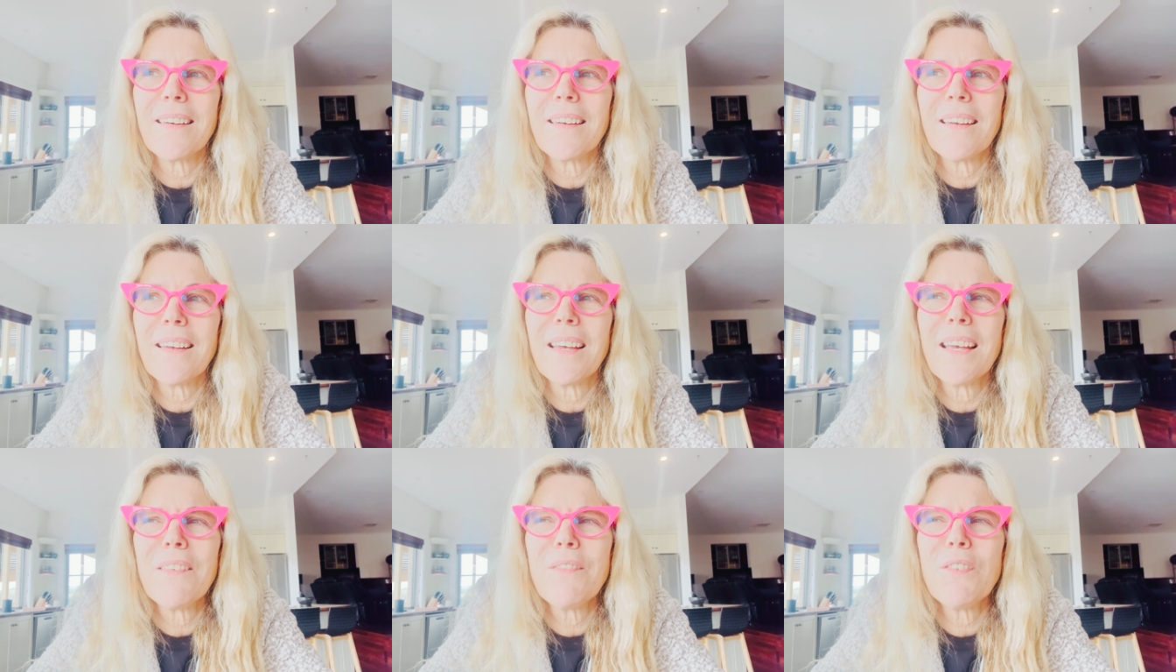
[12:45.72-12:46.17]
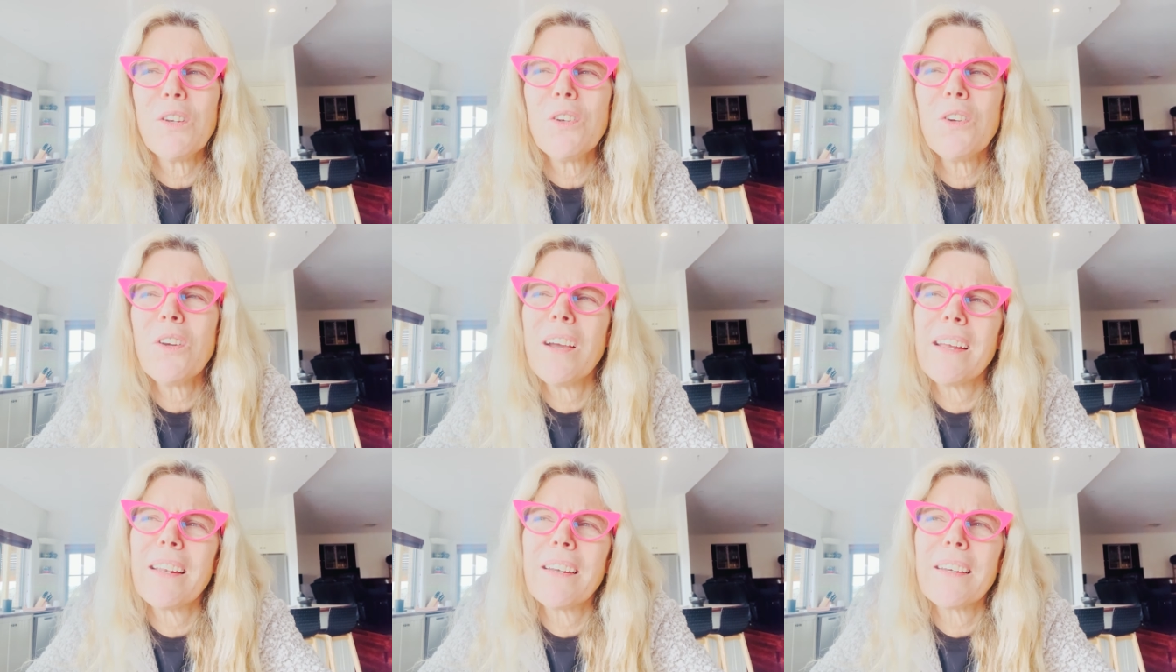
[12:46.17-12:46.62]
Have you
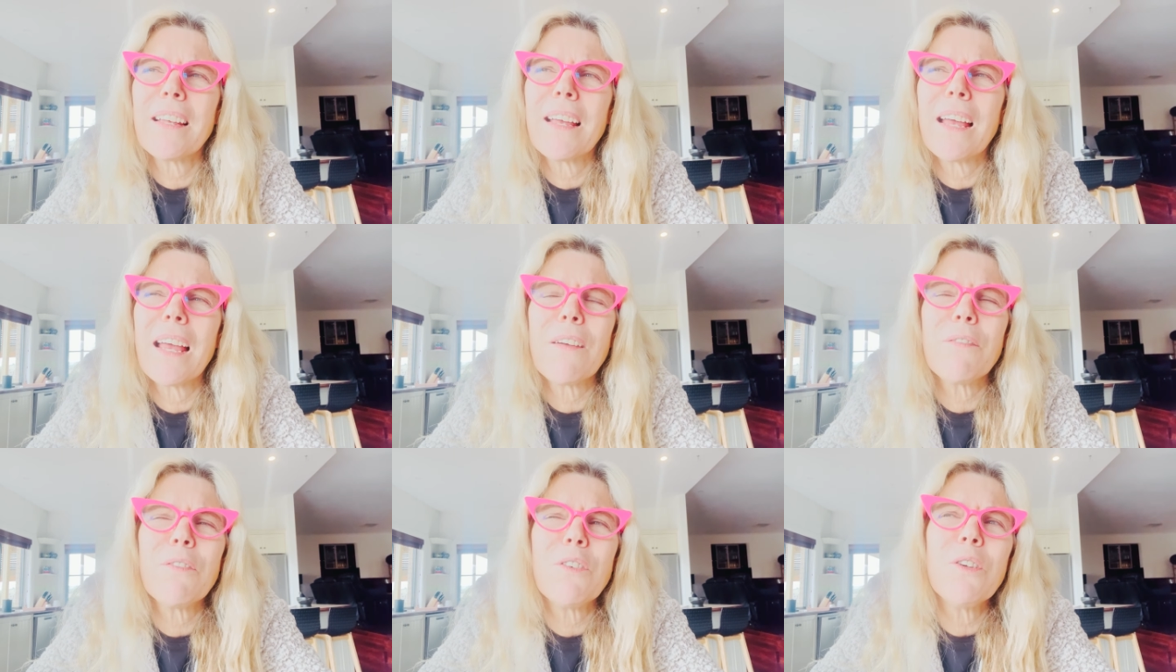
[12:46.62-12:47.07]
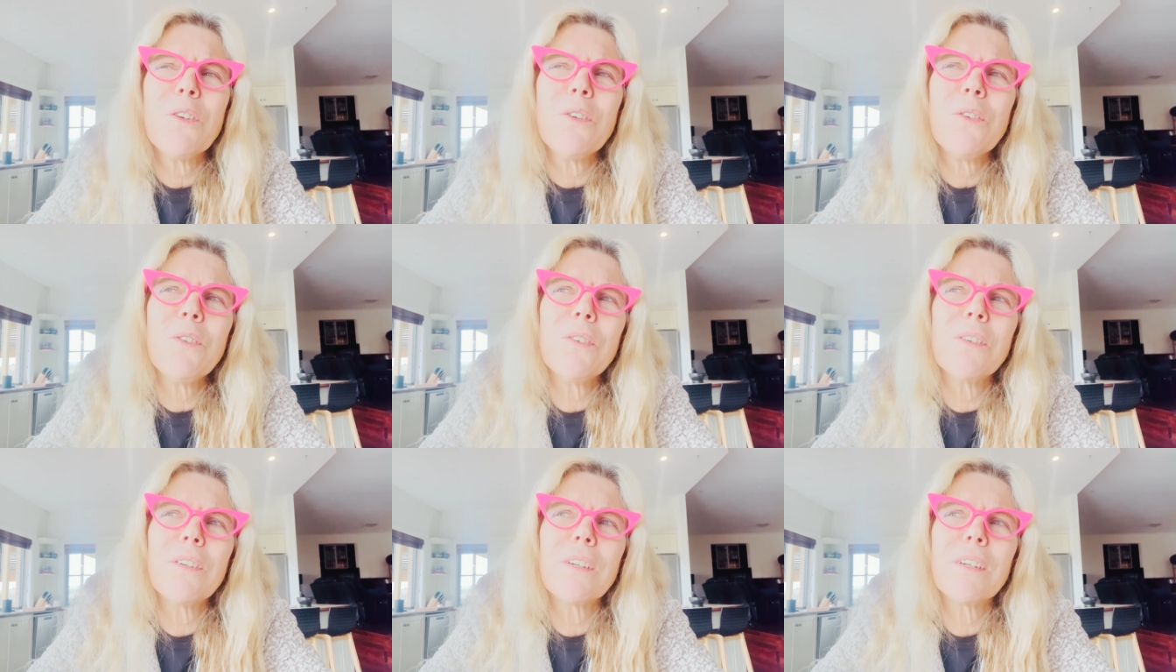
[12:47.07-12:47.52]
got, have
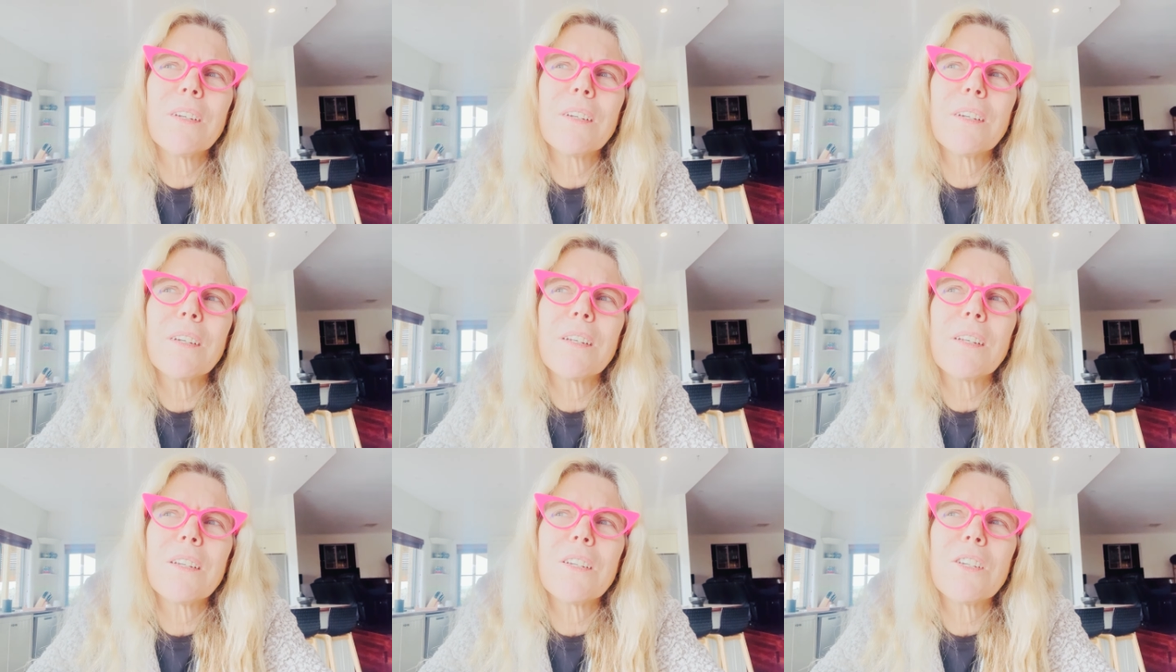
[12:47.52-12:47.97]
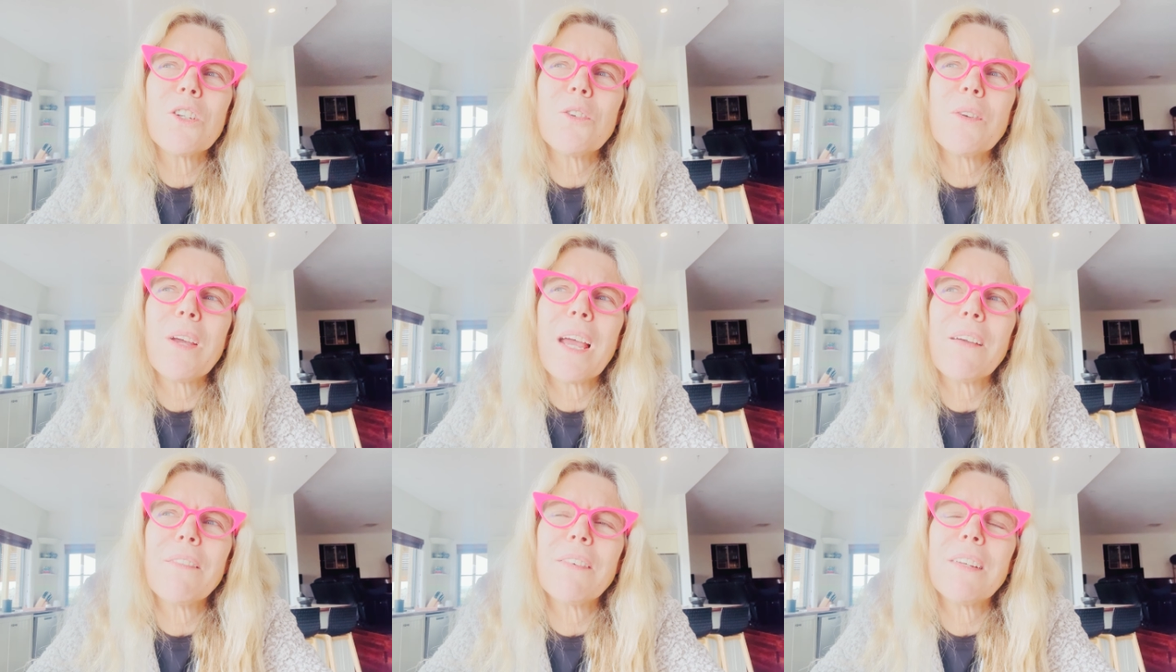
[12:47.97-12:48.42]
you, do you
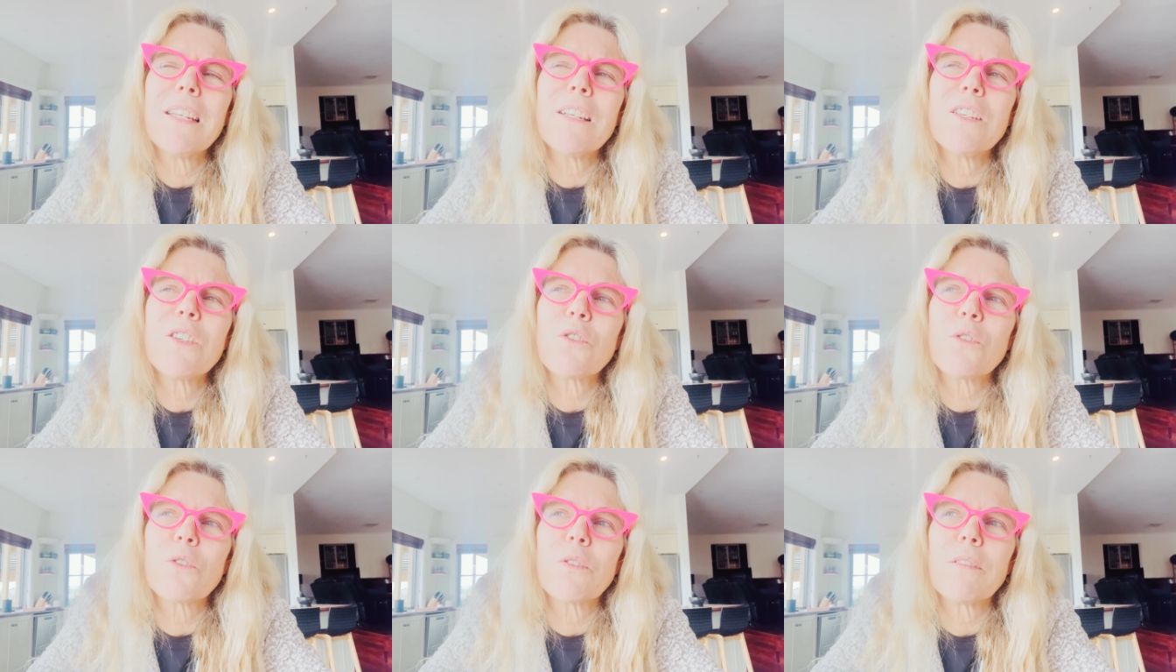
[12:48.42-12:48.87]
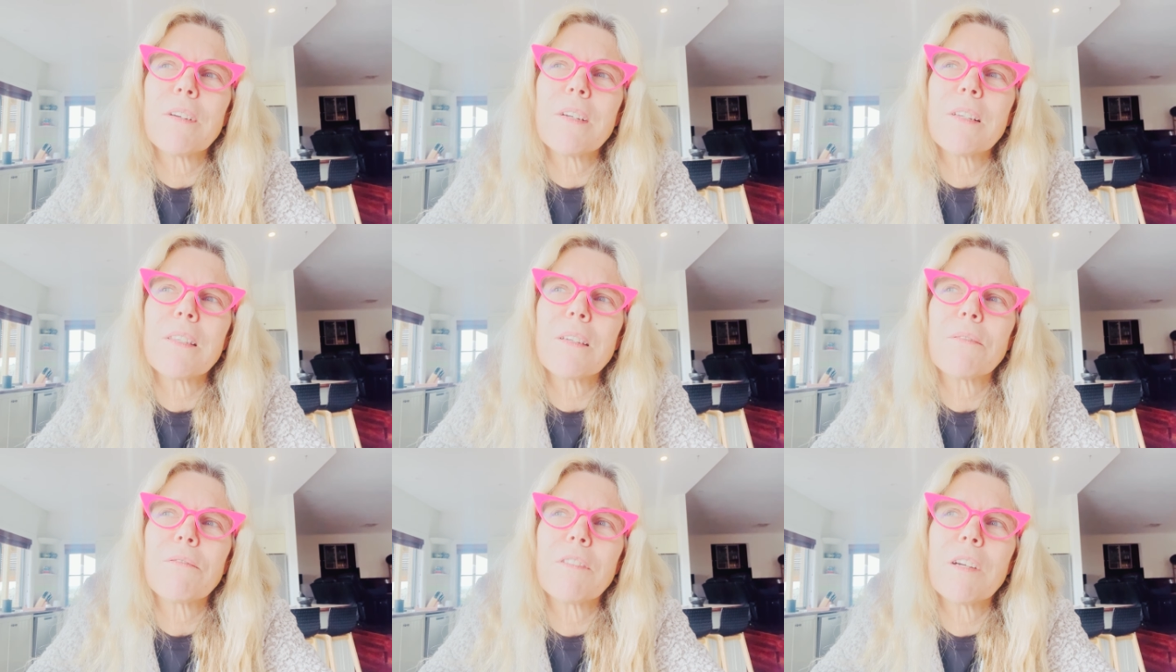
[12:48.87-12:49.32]
have any
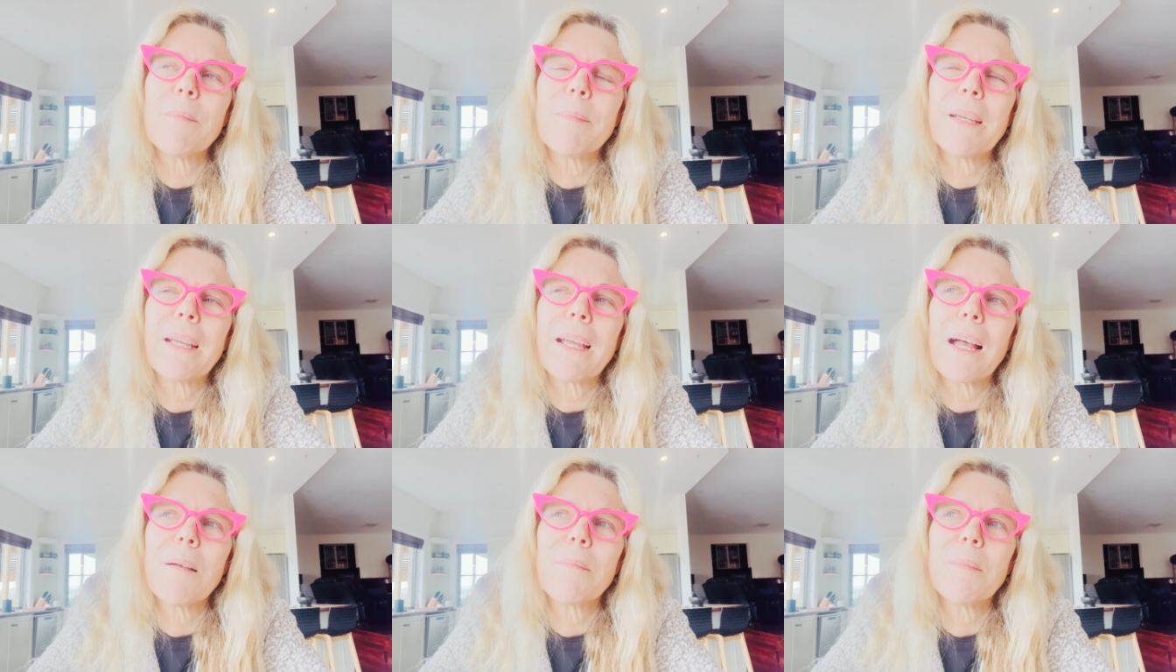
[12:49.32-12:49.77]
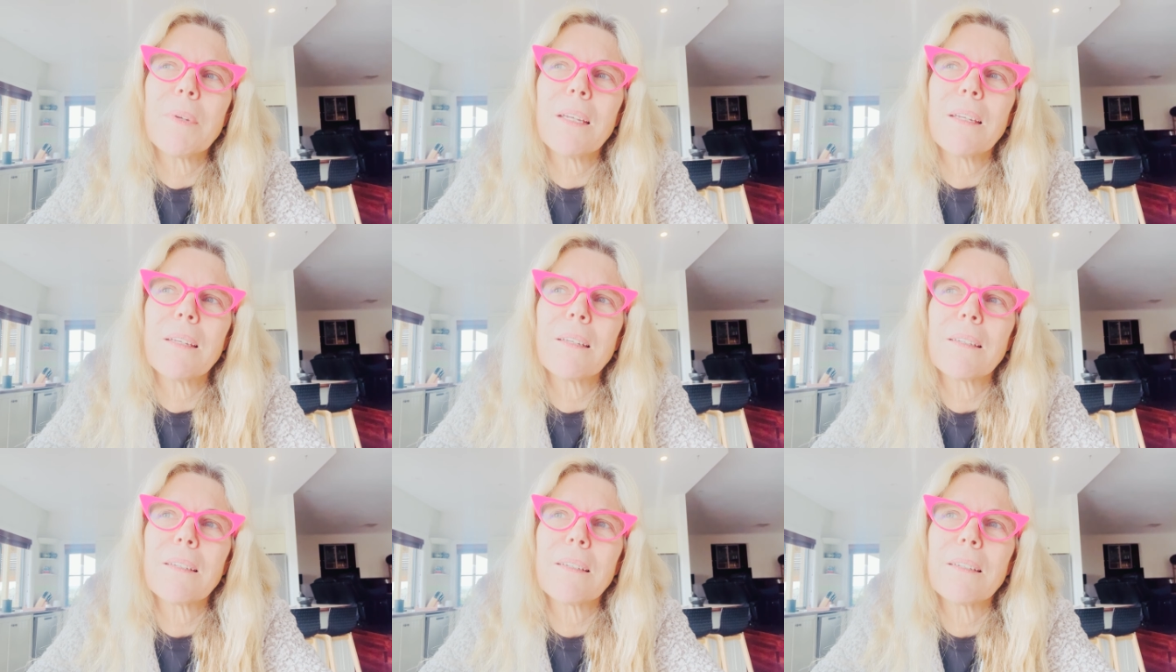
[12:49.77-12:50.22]
stories of
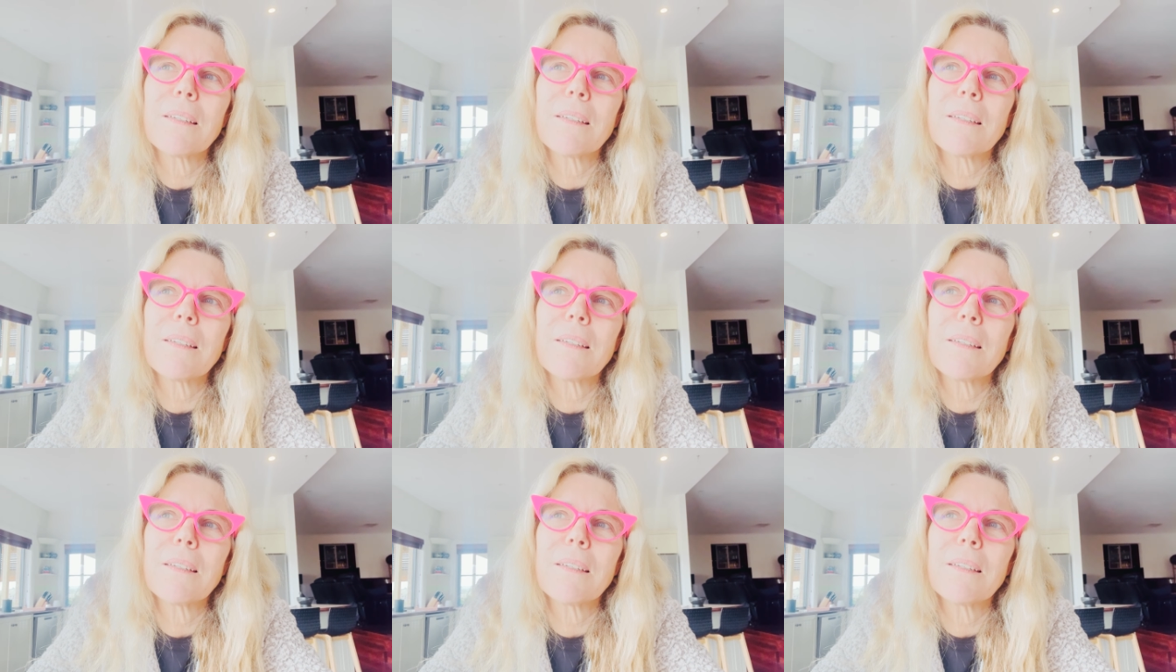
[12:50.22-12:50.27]
rebecoming?